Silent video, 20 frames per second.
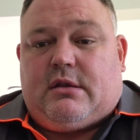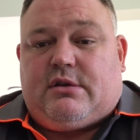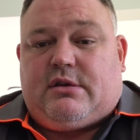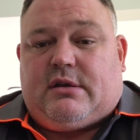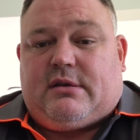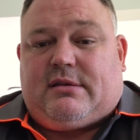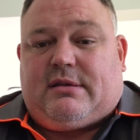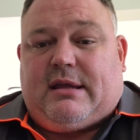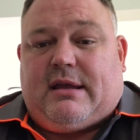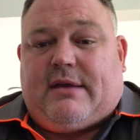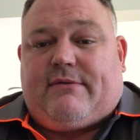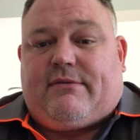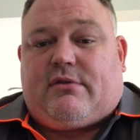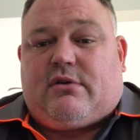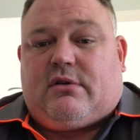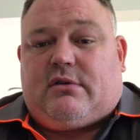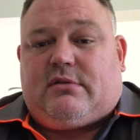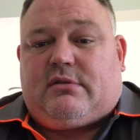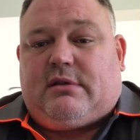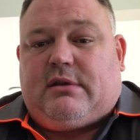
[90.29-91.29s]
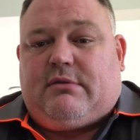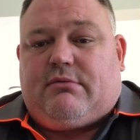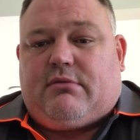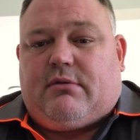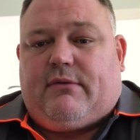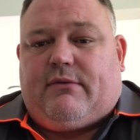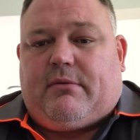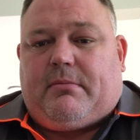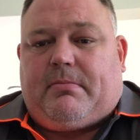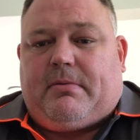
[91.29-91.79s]
just have costly
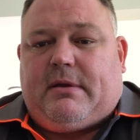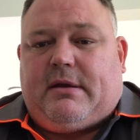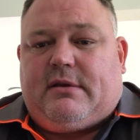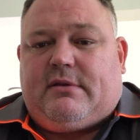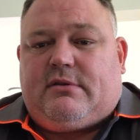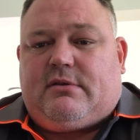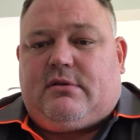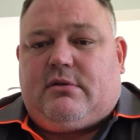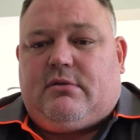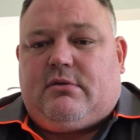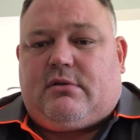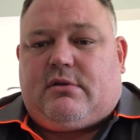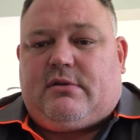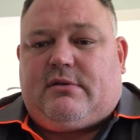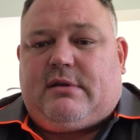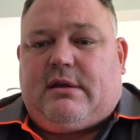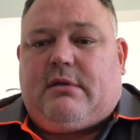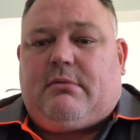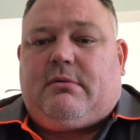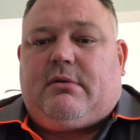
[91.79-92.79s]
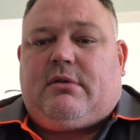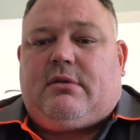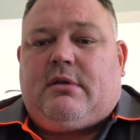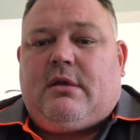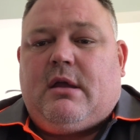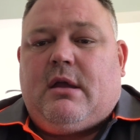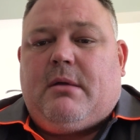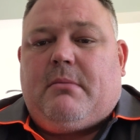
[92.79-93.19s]
roof repairs to contend with,